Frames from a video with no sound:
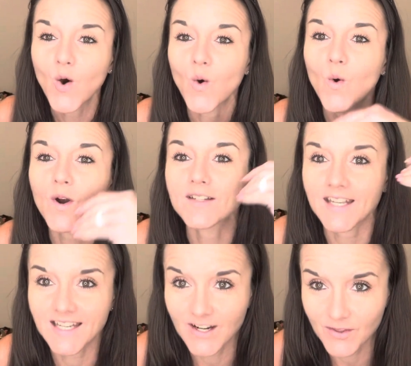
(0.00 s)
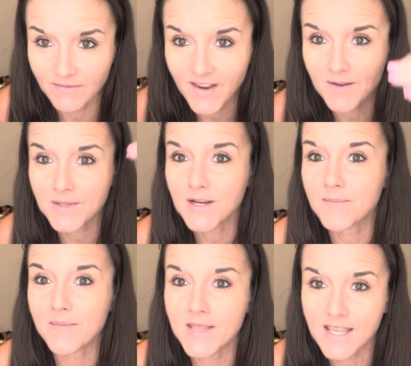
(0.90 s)
or taking care of the family or
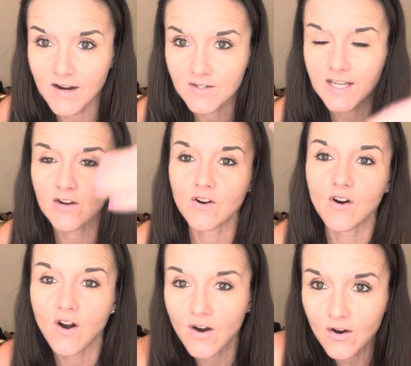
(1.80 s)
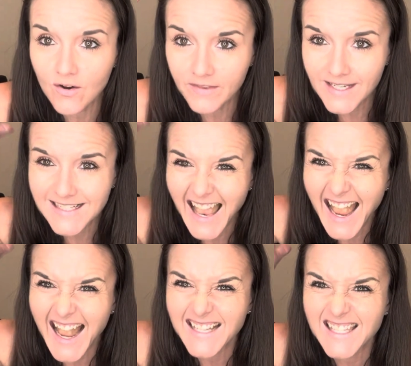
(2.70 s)
maybe a caretaker or all these
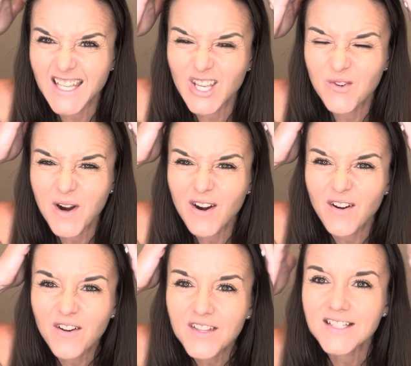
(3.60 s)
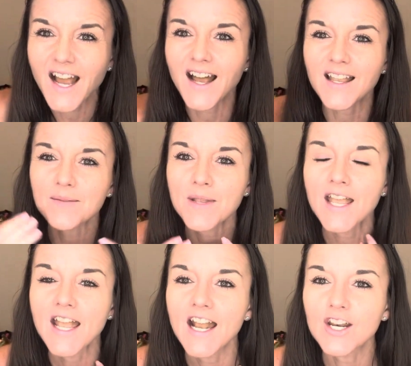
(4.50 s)
hats that you wear all the time,
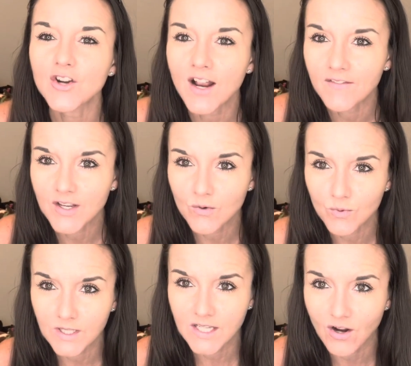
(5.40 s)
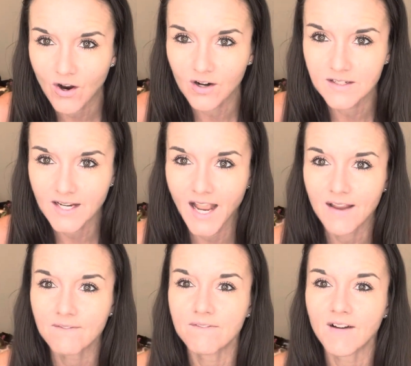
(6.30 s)
and you're having a really hard
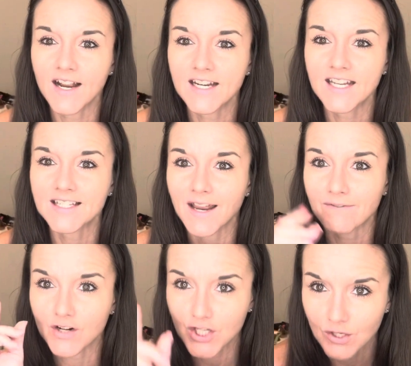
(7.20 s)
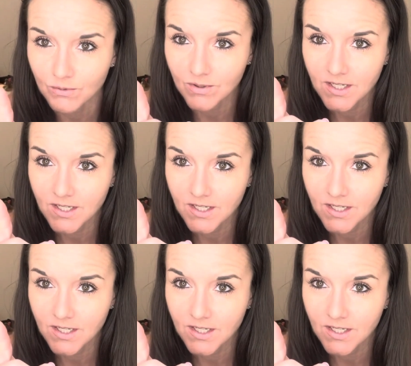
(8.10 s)
time finding time for you.